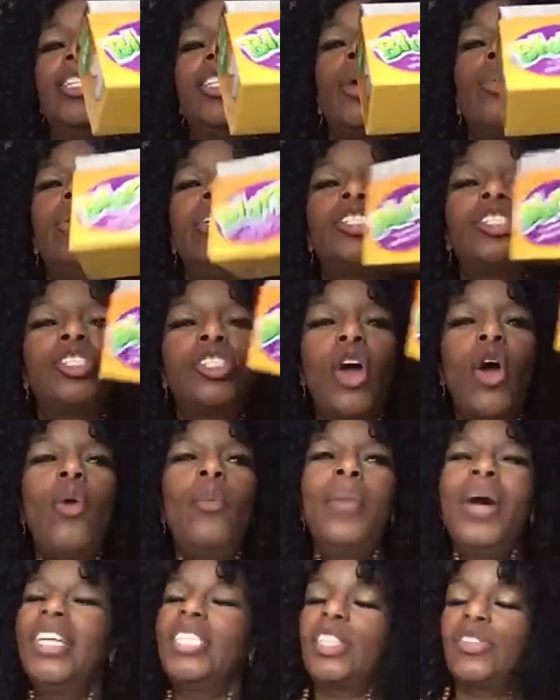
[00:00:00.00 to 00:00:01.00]
So it's
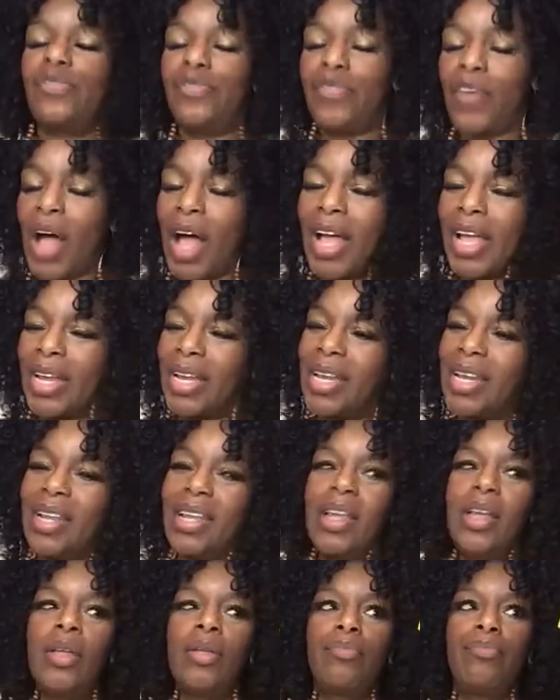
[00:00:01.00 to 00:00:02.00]
so much
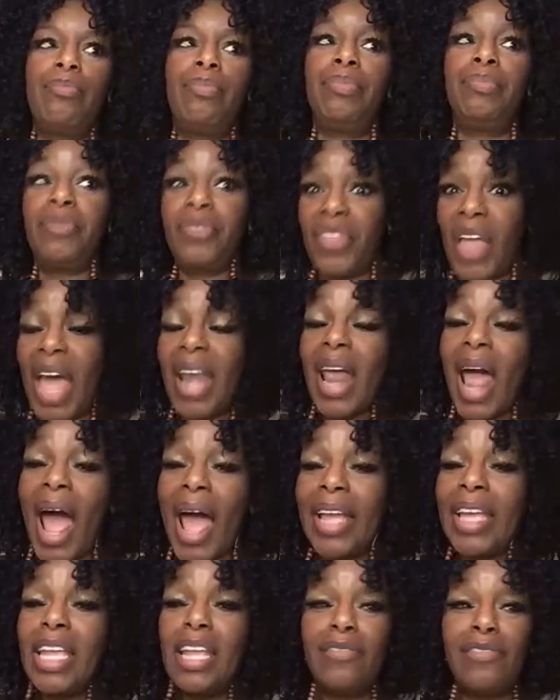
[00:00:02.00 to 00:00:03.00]
fun that
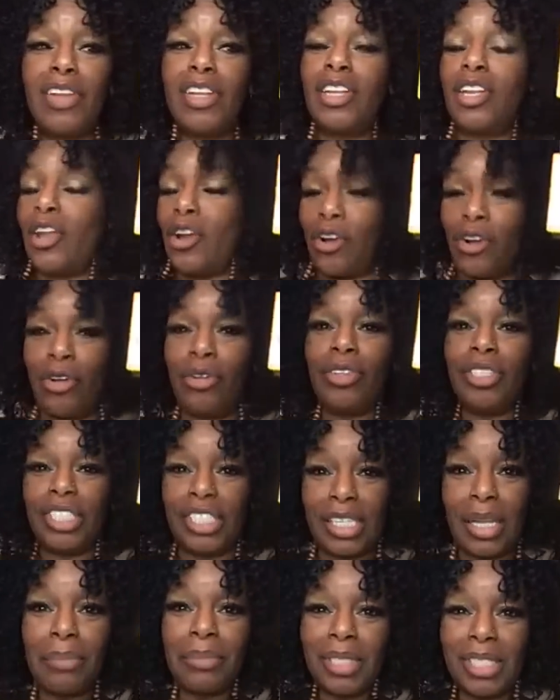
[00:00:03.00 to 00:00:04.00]
I even
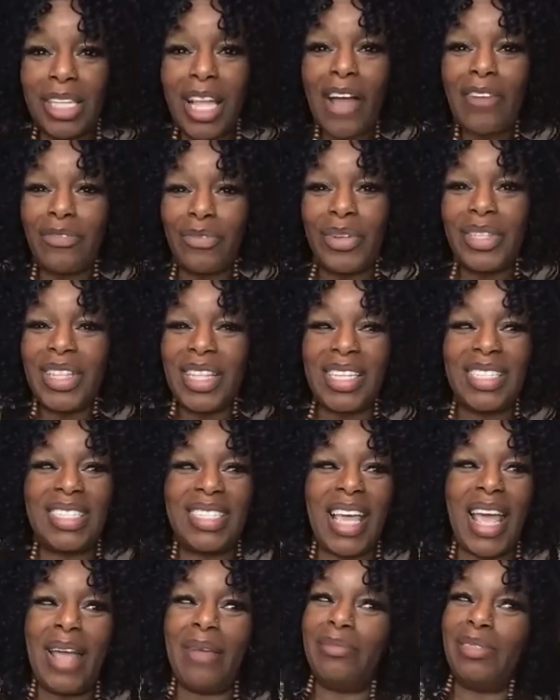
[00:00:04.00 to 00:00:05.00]
learned some stuff with this
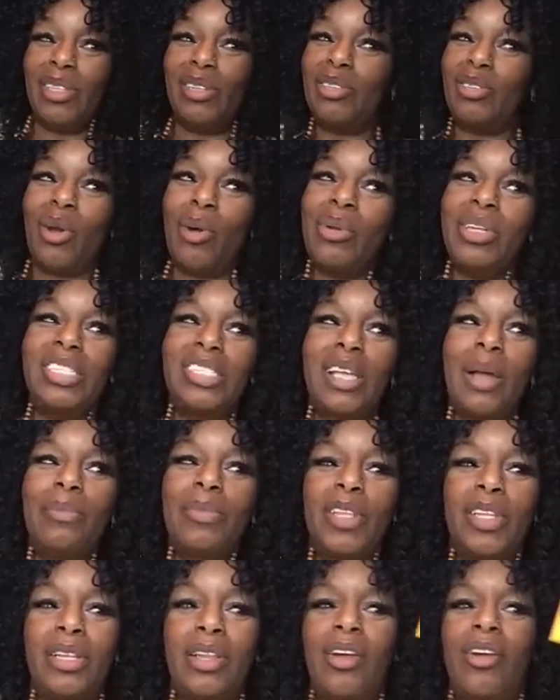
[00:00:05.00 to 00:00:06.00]
game. So it's always
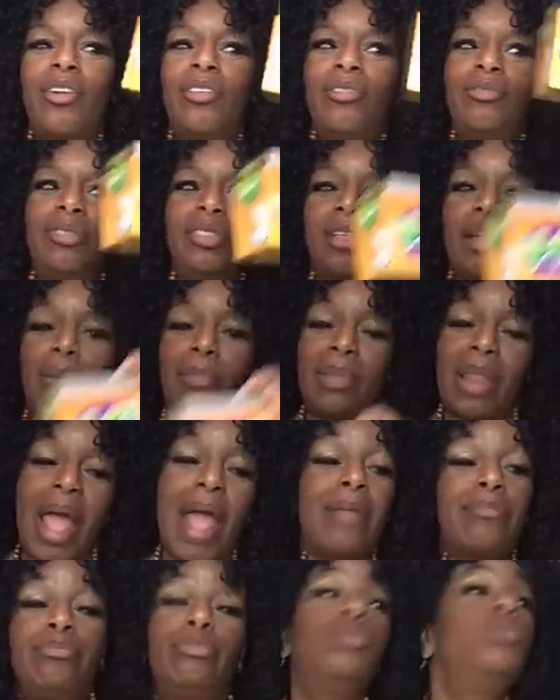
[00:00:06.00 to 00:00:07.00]
something to learn. So I'm like,